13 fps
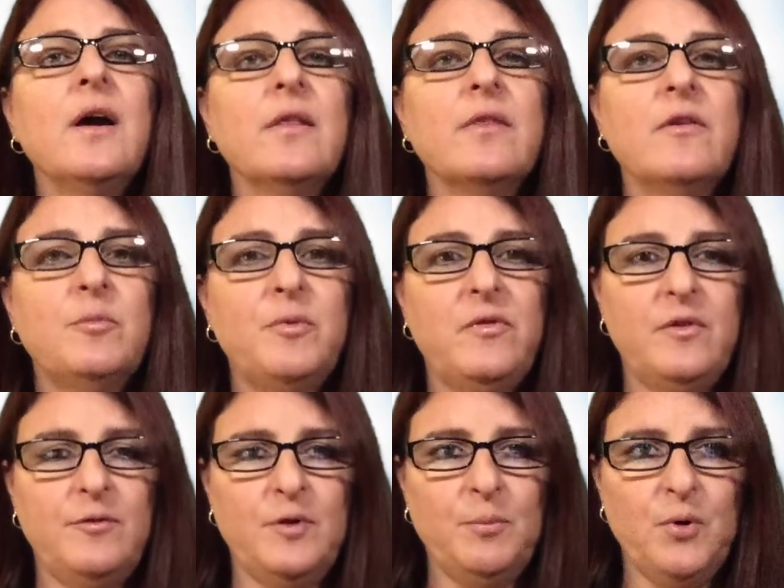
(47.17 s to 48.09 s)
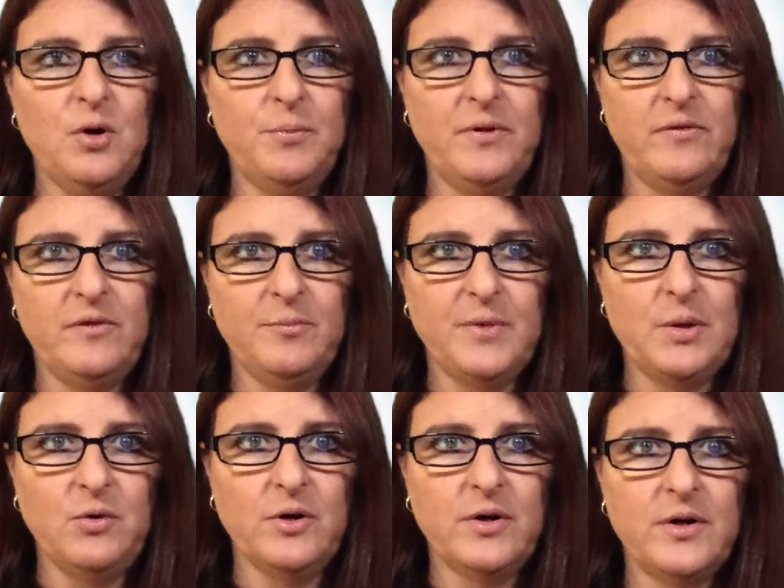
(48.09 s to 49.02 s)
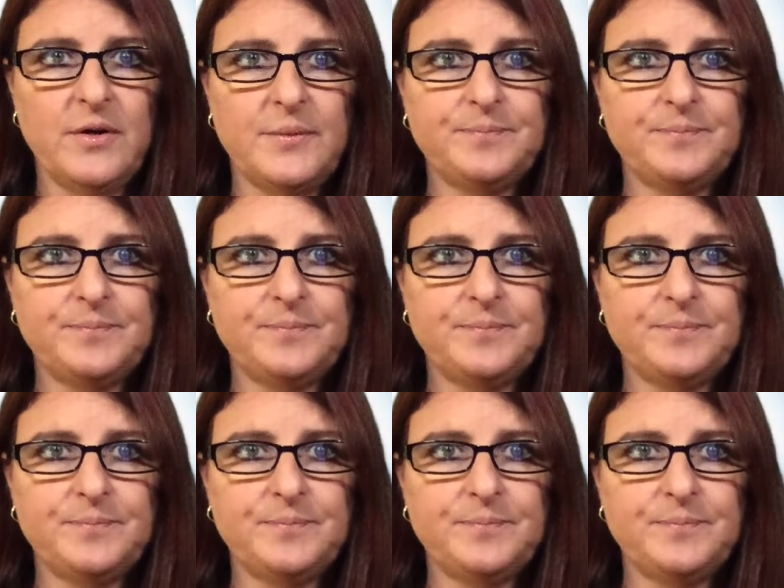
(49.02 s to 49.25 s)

on the specific purpose of my work.